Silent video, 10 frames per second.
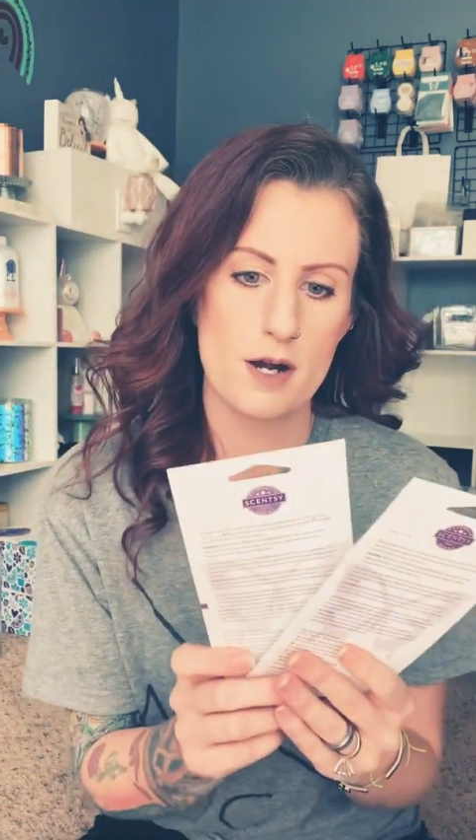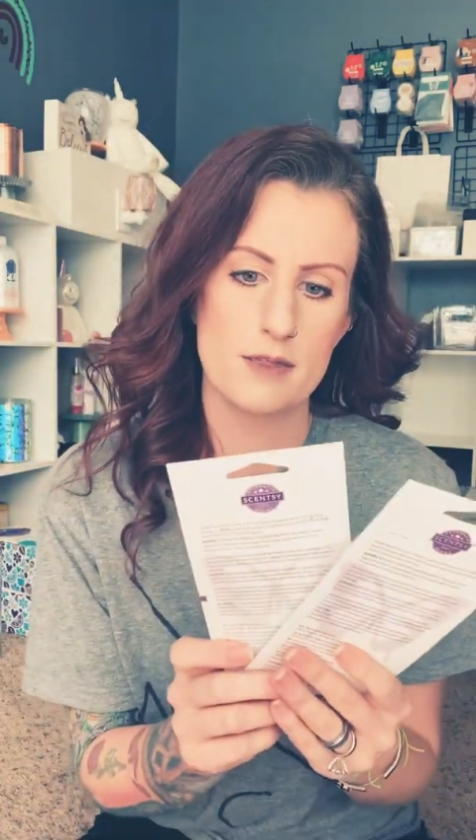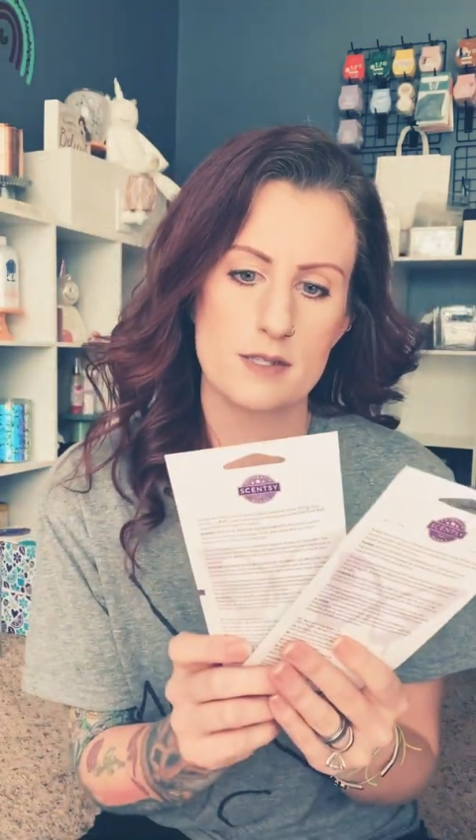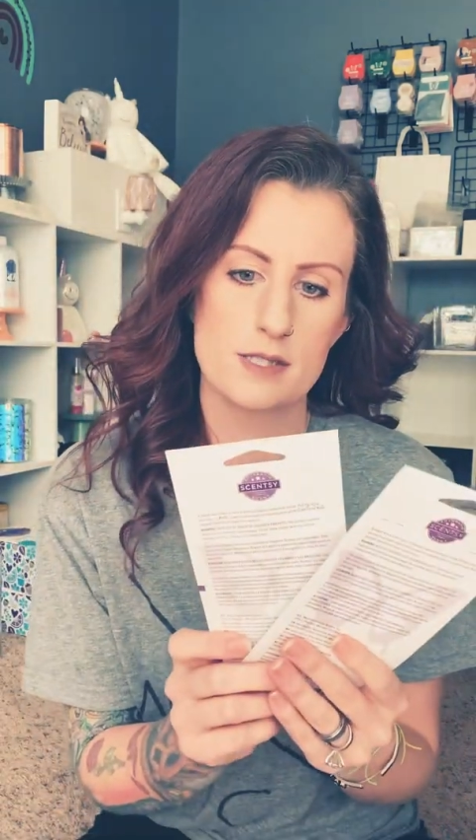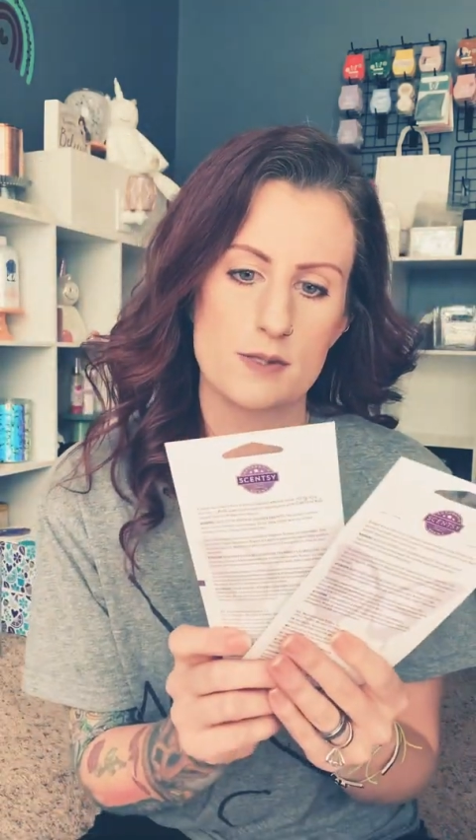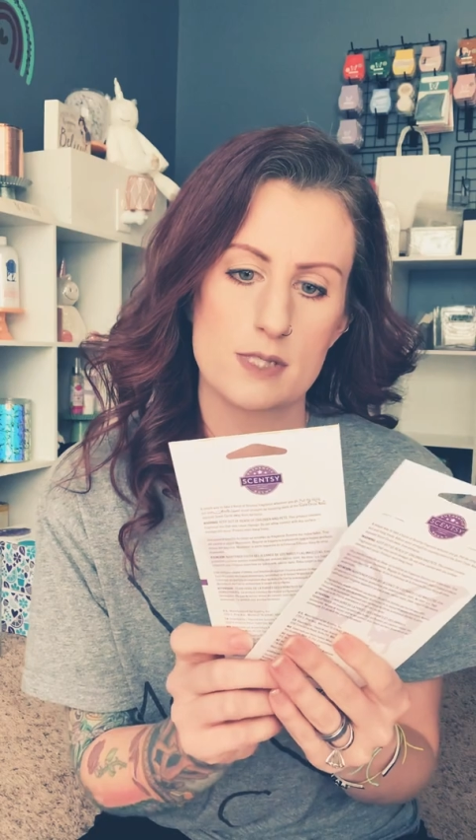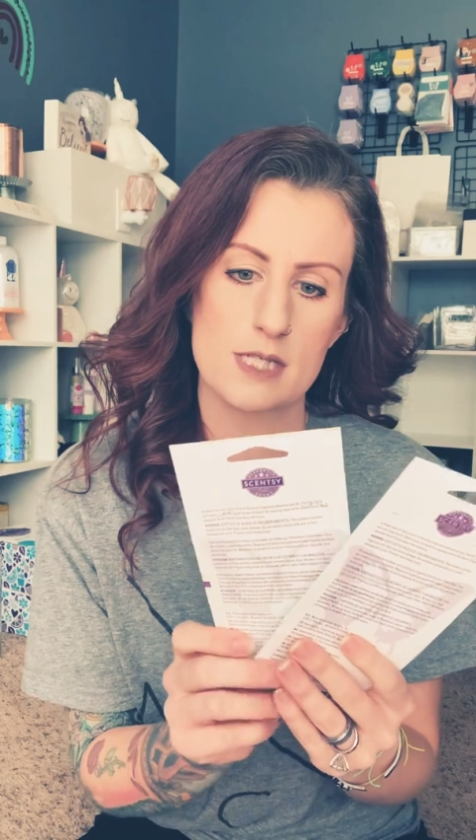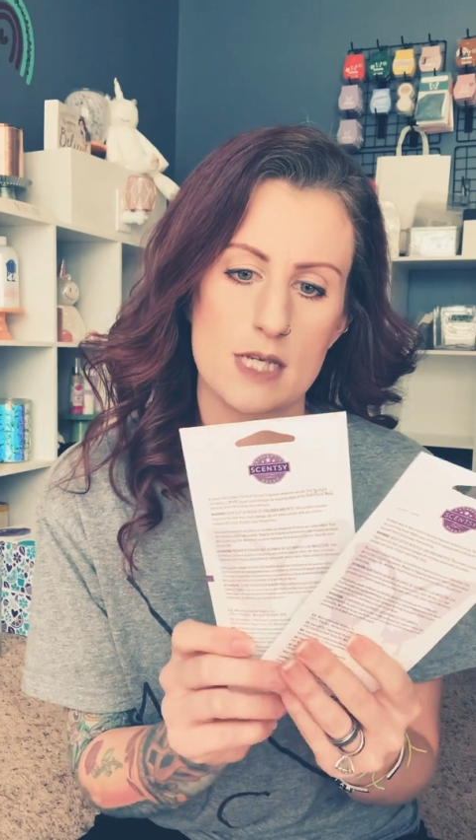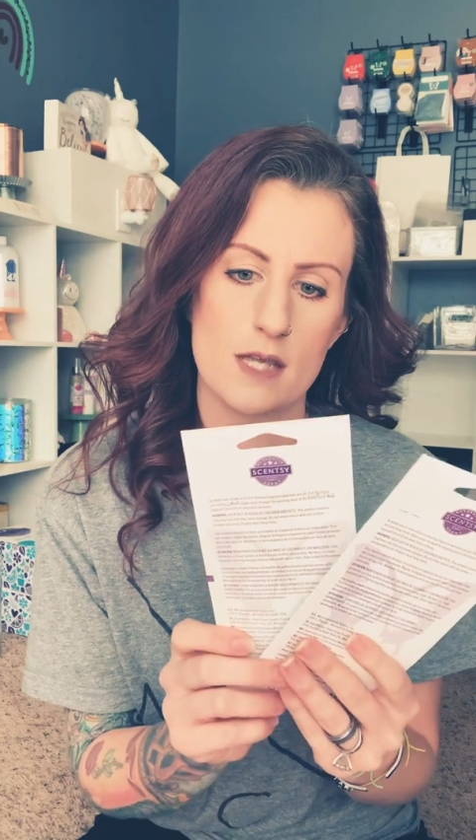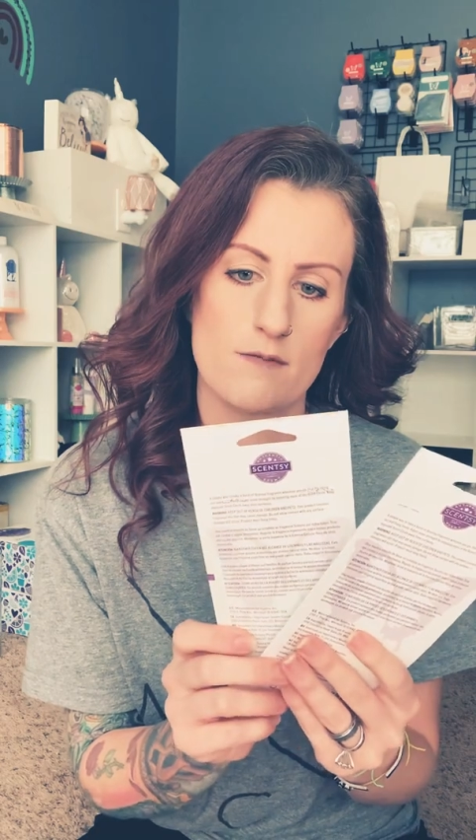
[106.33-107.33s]
This was
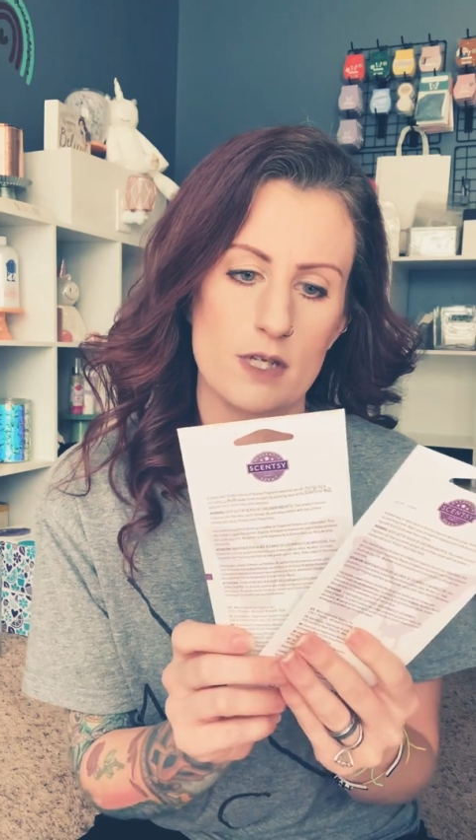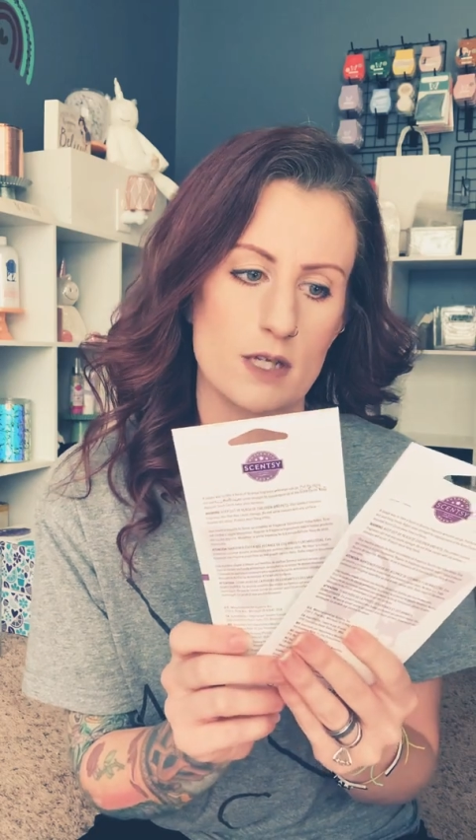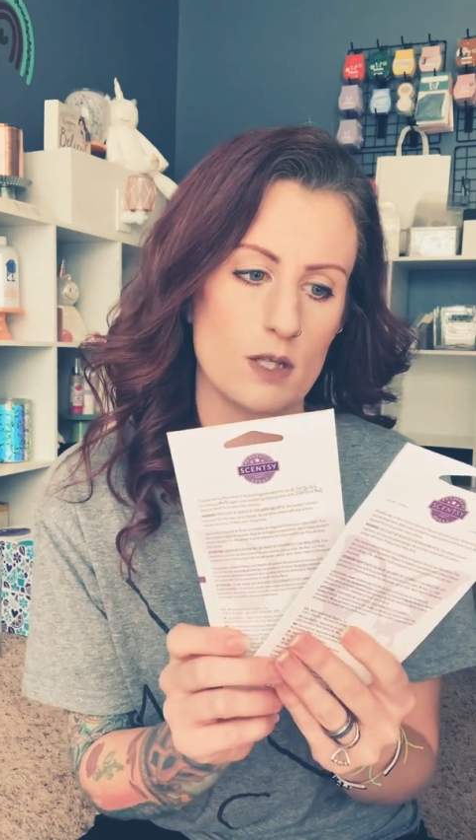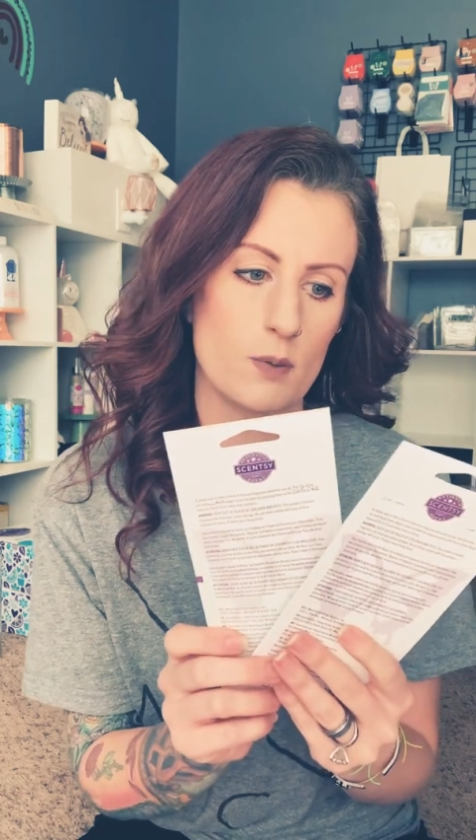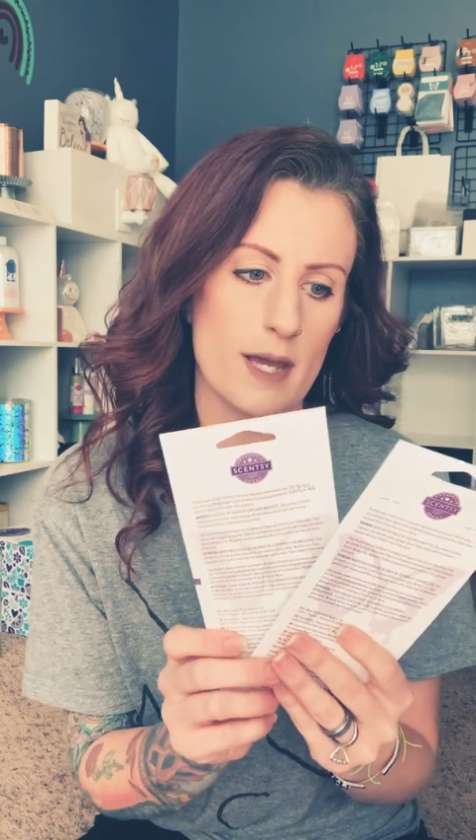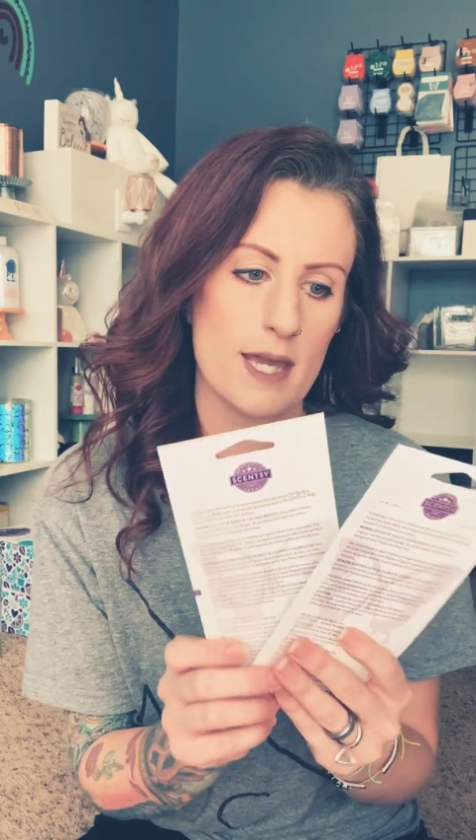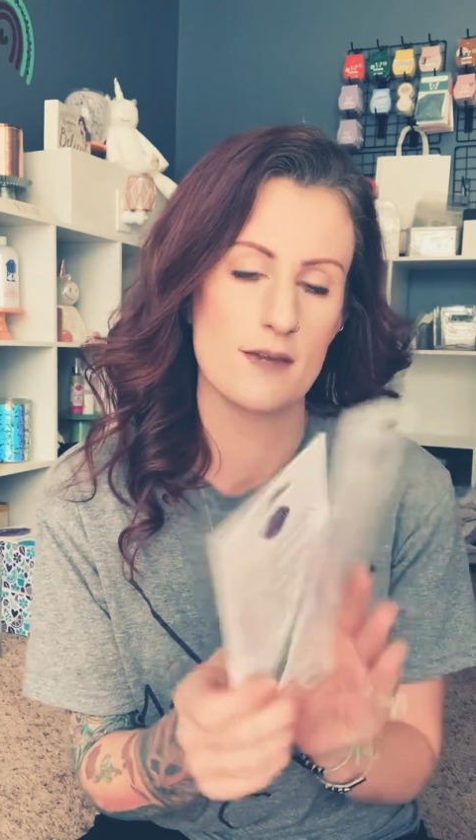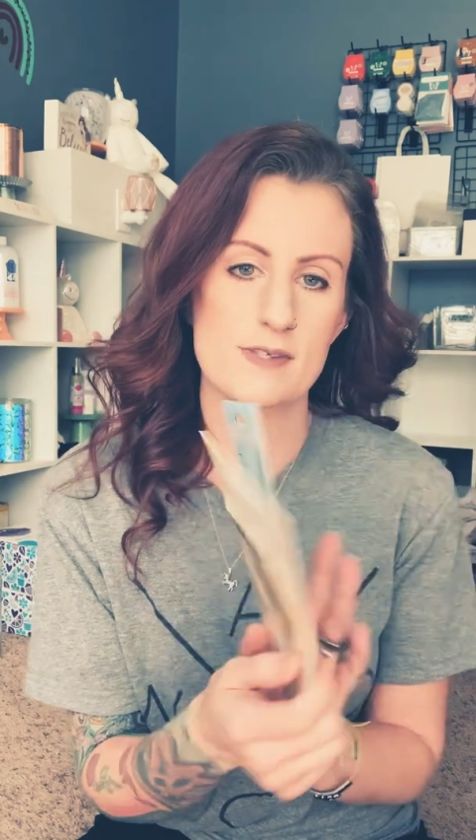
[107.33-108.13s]
in Vanilla Waves